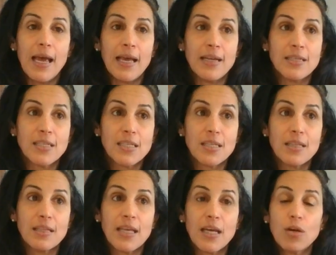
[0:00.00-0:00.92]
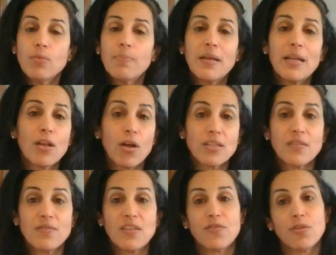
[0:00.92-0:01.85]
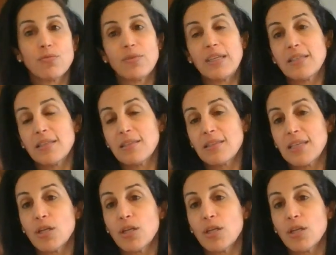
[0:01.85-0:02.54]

And there could be lots of different reasons.